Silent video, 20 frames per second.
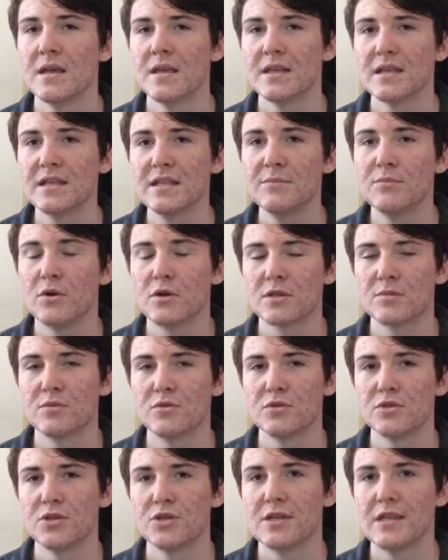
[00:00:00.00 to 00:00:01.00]
This is
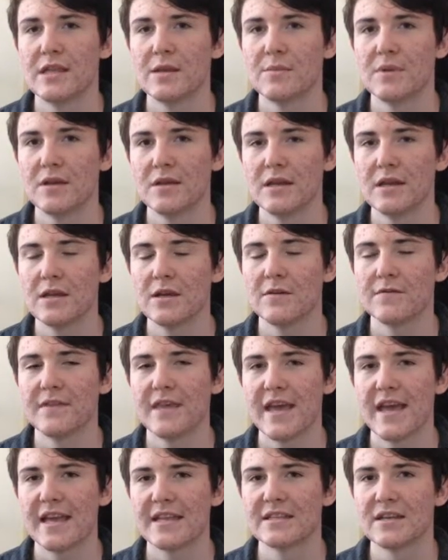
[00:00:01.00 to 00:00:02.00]
possible due to the ability of the
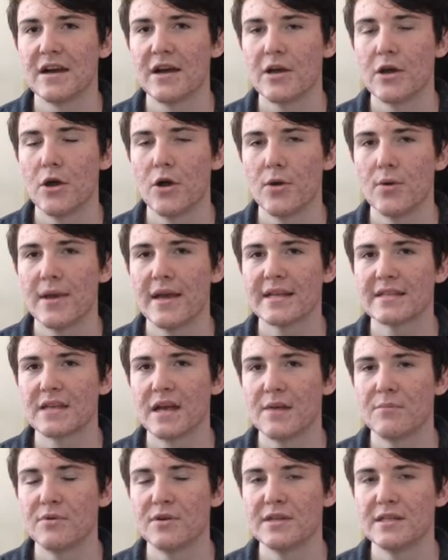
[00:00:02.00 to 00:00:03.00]

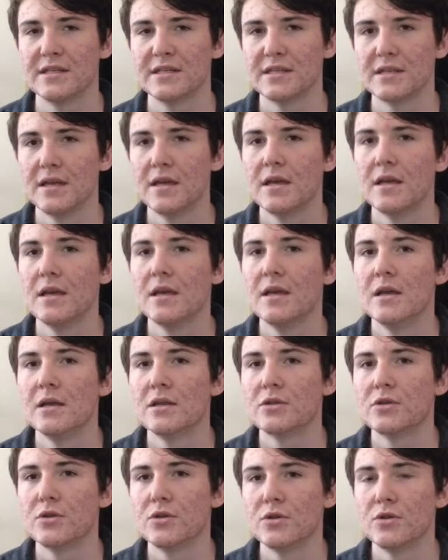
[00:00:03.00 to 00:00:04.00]
SiO-Si bridges
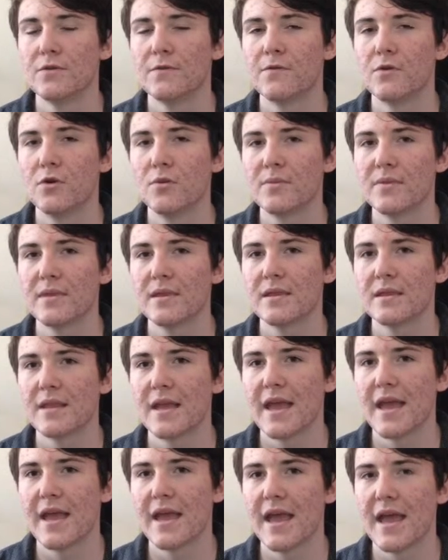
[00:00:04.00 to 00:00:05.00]
to form
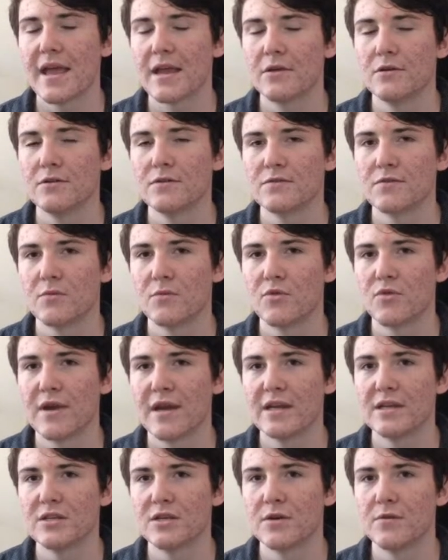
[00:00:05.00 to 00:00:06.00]
their angles from a
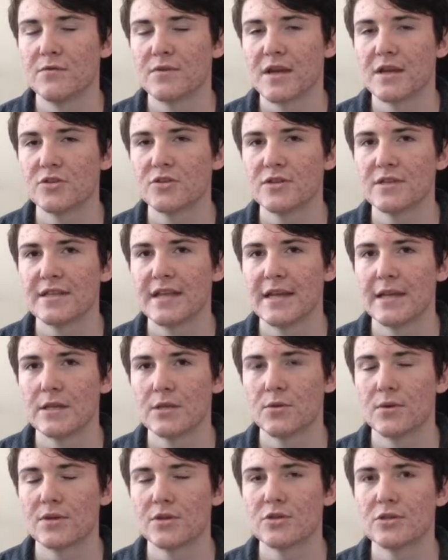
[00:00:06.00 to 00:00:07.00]
range of 110
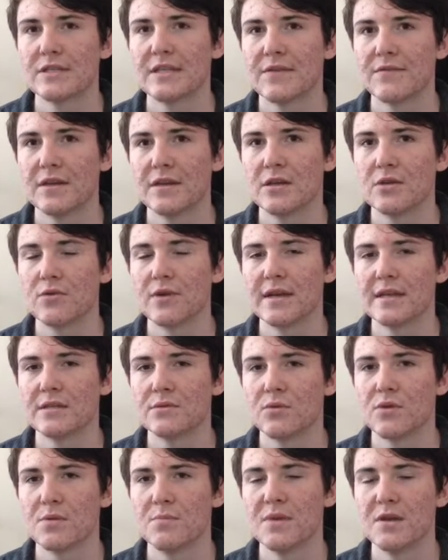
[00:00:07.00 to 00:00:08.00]
to 170
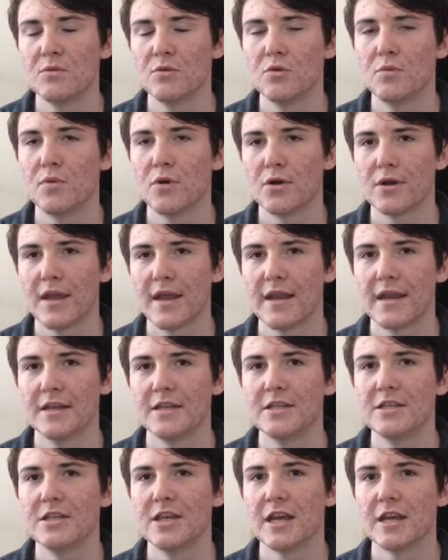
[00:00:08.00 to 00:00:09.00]
degrees with minimal bond
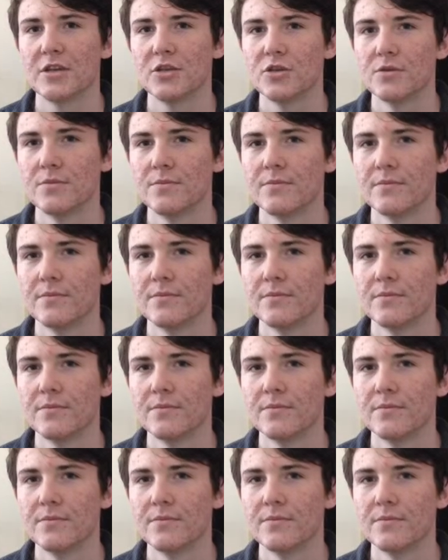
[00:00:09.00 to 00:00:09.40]
energy change.